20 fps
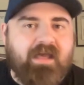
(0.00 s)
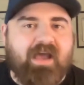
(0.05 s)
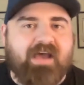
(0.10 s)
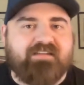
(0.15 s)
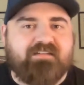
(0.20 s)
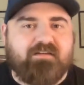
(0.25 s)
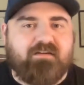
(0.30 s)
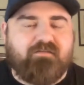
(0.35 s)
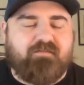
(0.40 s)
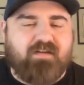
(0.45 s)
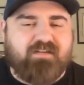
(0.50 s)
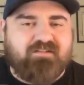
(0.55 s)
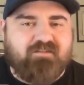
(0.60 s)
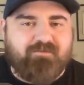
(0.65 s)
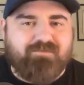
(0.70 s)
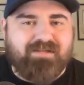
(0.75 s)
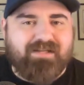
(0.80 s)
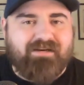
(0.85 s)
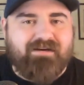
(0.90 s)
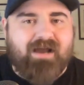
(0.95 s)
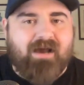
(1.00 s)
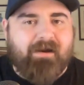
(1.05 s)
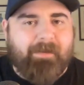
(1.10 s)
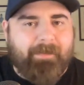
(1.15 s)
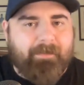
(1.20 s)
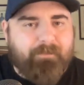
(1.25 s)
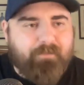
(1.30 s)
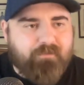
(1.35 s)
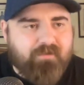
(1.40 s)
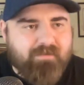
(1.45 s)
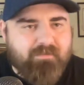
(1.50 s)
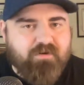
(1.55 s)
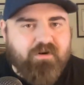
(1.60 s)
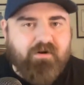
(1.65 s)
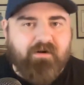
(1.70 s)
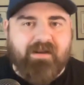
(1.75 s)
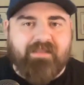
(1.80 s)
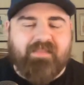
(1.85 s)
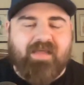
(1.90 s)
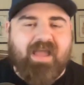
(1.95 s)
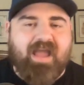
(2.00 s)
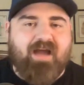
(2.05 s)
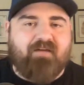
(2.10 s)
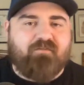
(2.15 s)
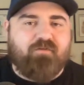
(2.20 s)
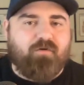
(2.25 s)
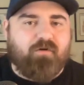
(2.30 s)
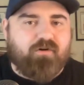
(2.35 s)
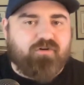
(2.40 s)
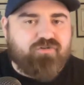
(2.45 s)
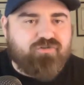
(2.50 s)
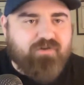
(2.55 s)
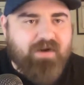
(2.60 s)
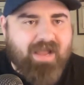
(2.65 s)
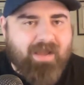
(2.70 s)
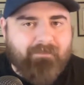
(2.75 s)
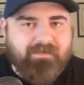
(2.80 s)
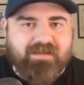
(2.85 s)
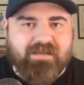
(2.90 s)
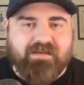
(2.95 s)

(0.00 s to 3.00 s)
as a defensive player out on the perimeter in the half court trap,